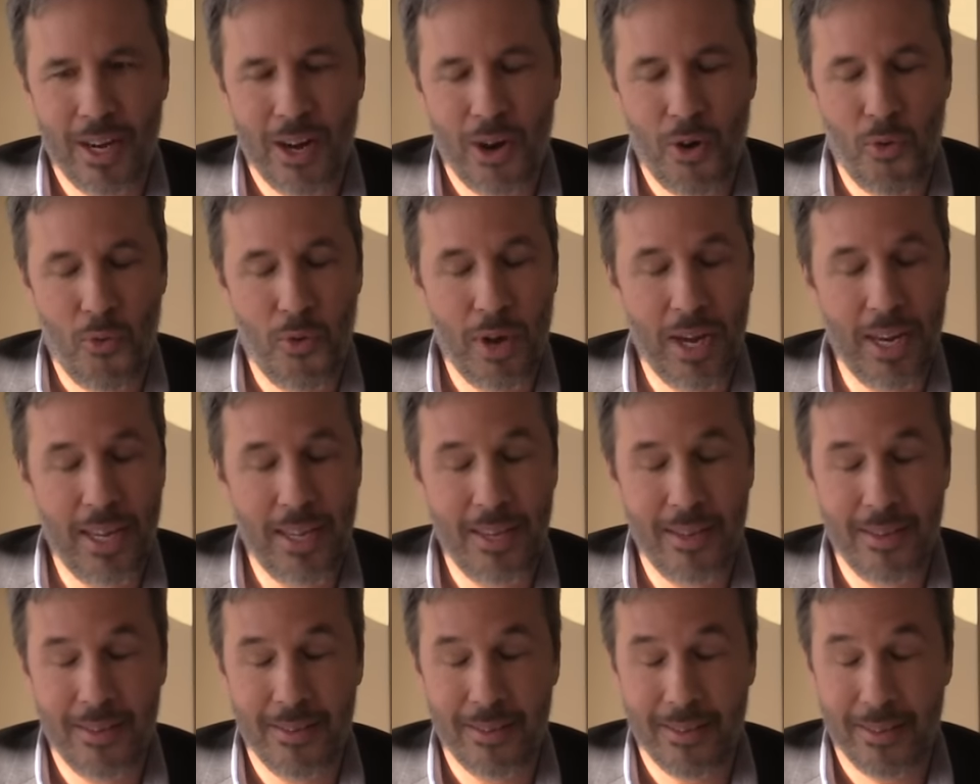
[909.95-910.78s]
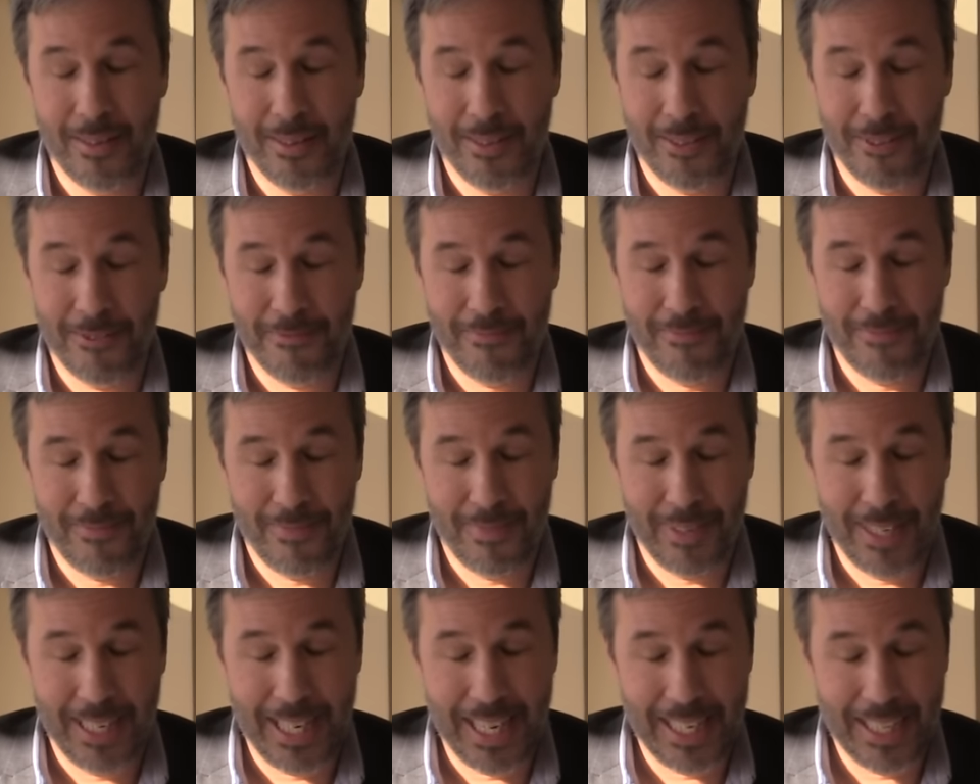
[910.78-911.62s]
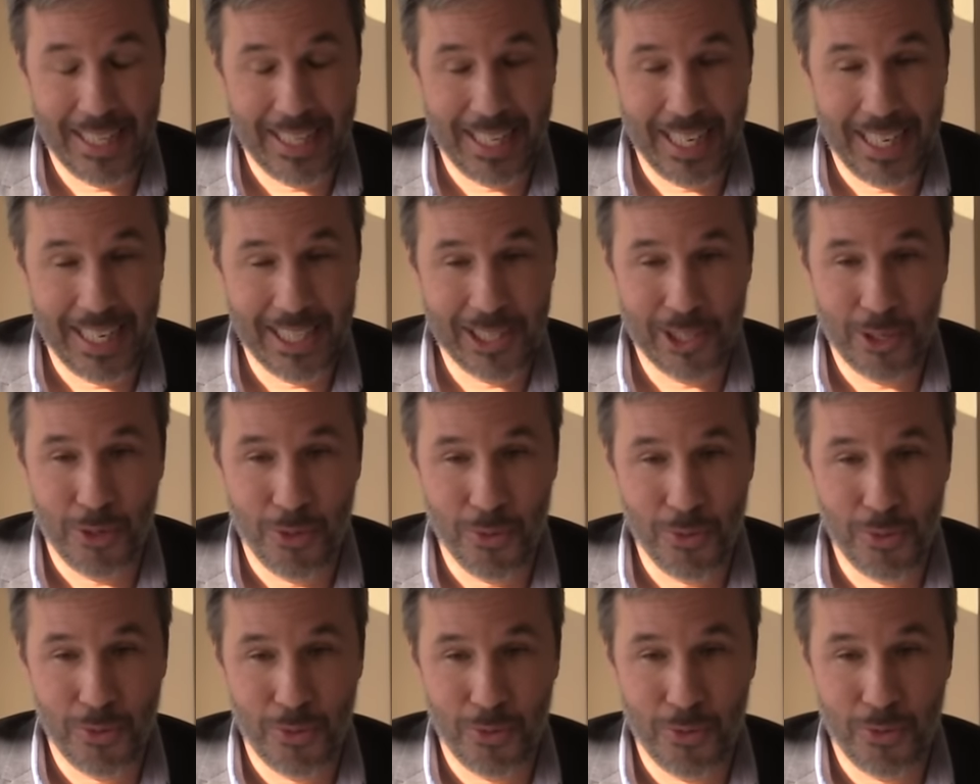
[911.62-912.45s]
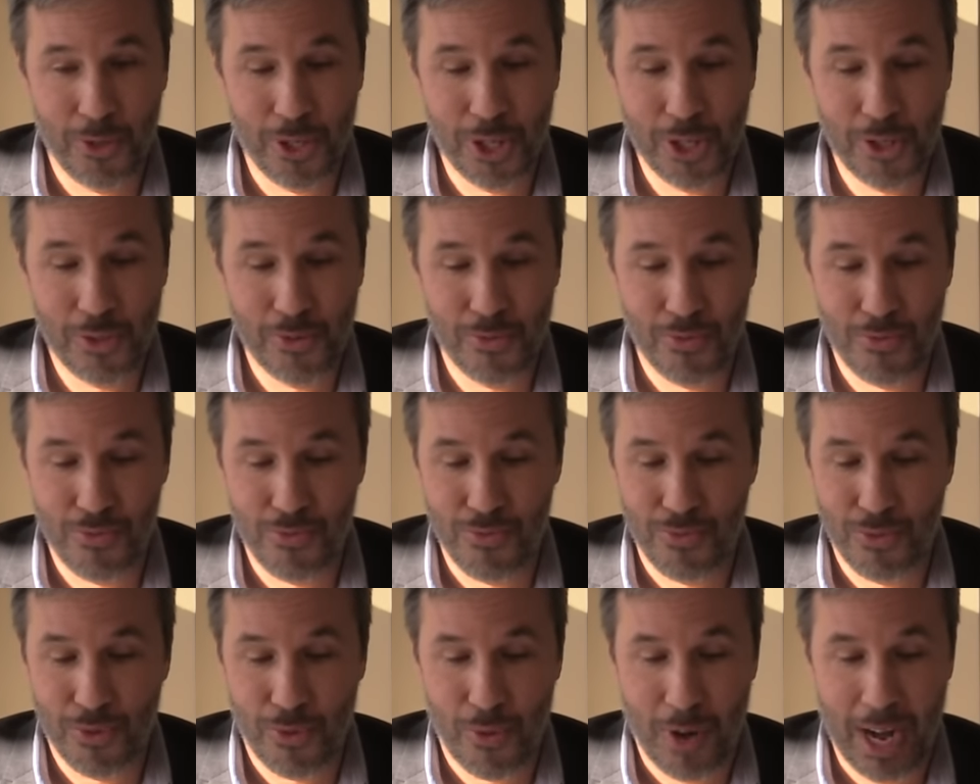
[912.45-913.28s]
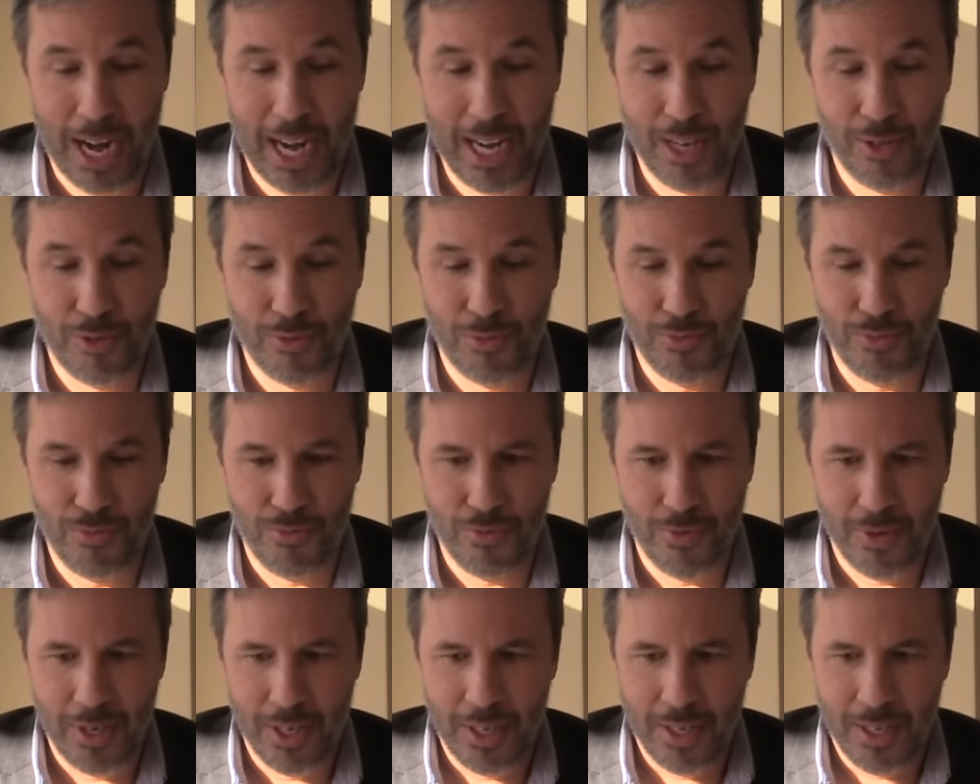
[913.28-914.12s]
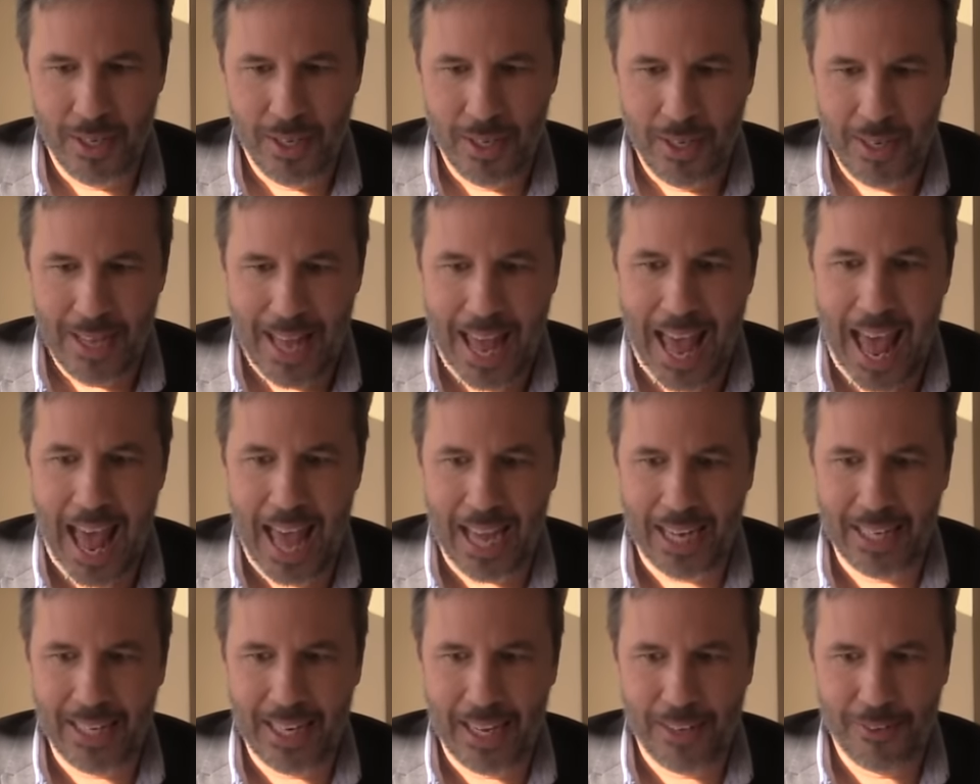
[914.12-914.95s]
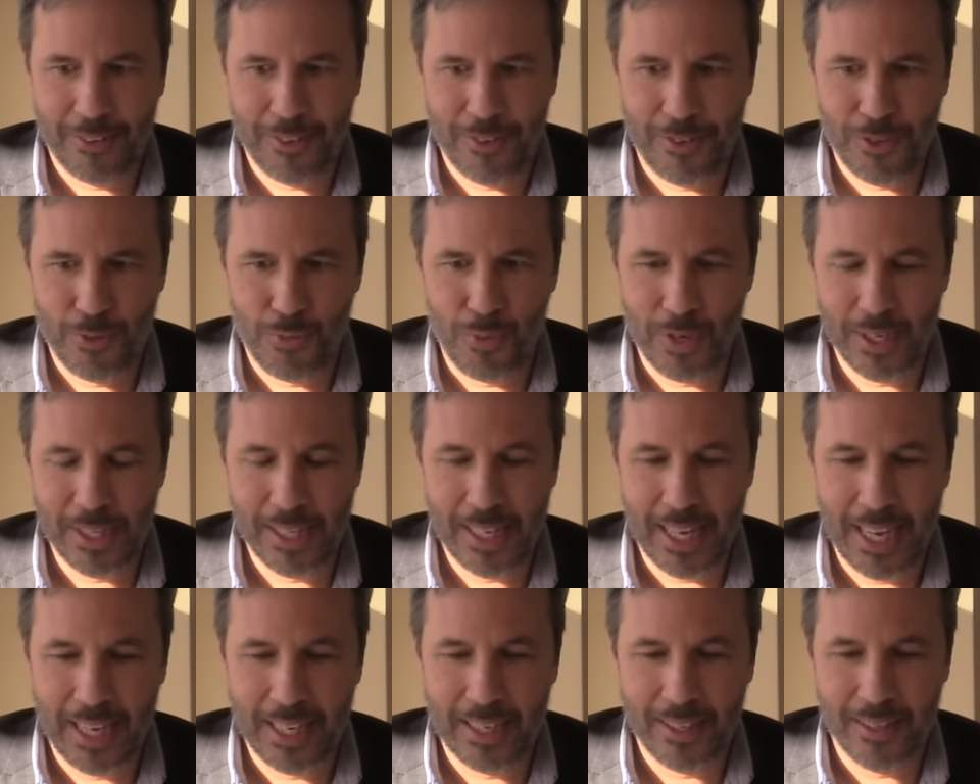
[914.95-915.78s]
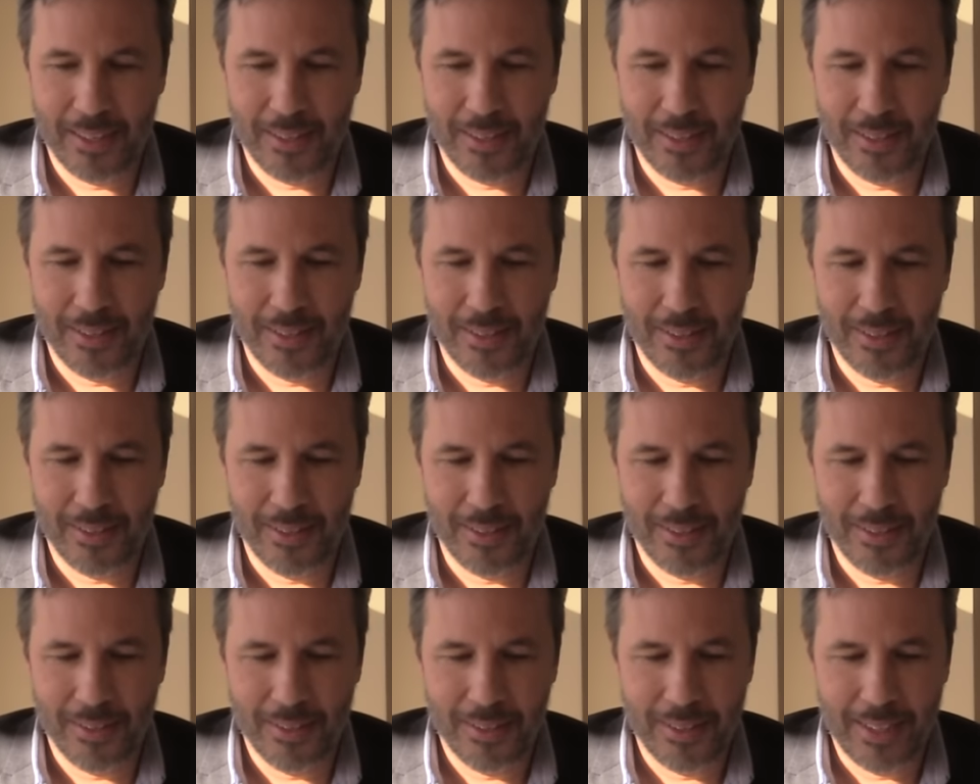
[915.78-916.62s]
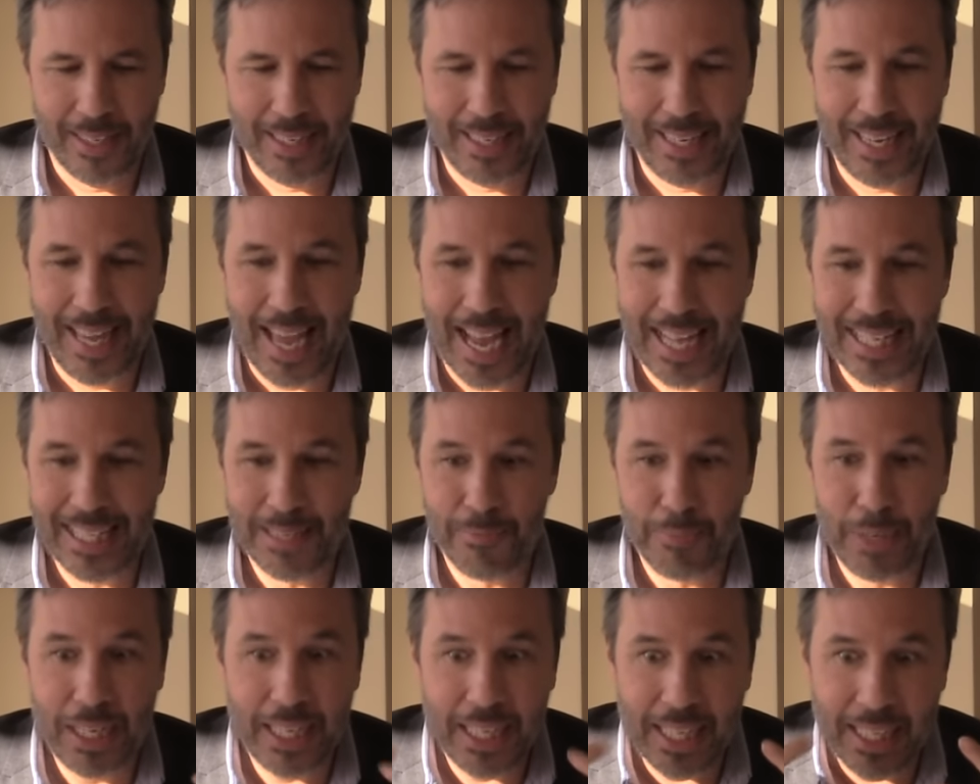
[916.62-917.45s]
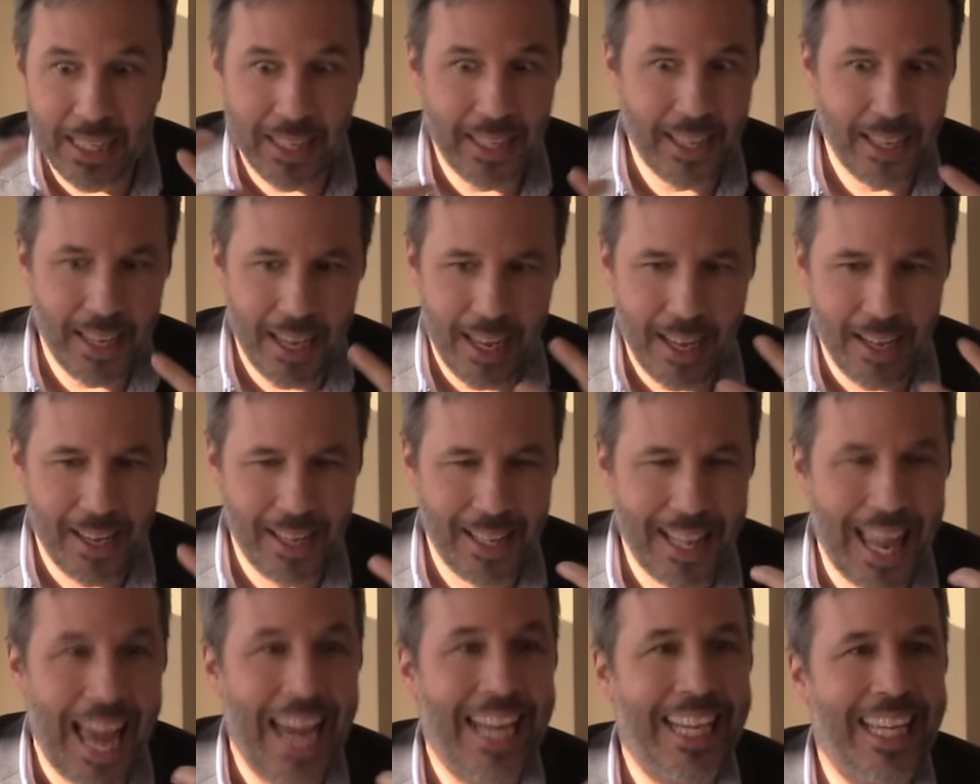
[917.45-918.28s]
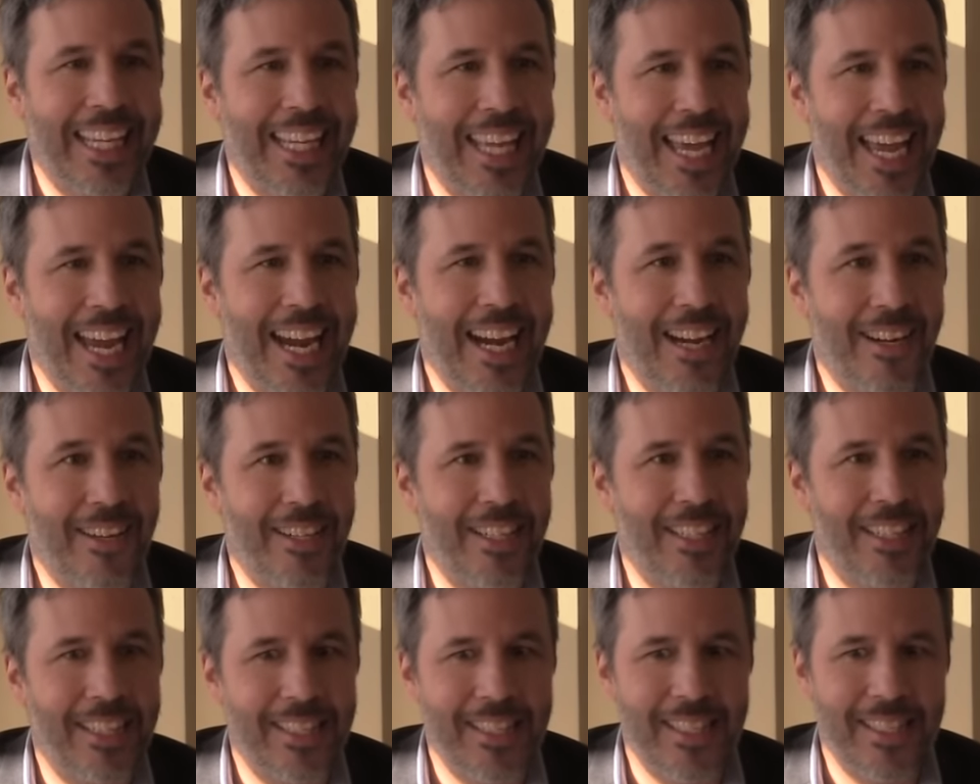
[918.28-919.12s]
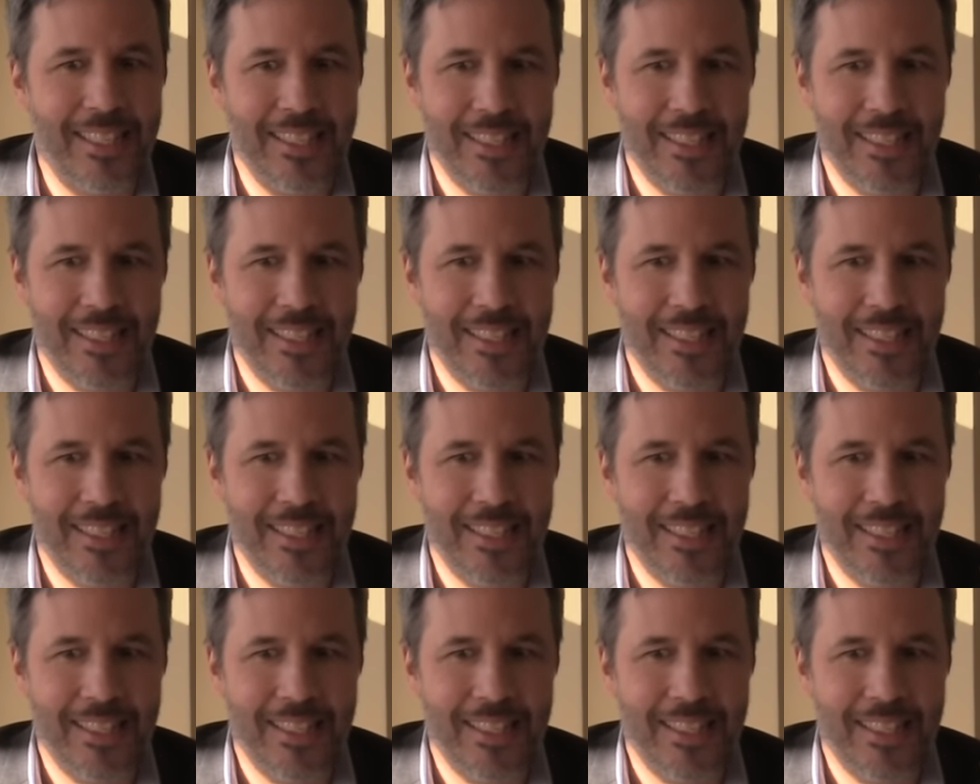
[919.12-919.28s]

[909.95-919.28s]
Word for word: really um, let things go you know just to try to act like she was like uh, gasping and uh, uh lacking hair and then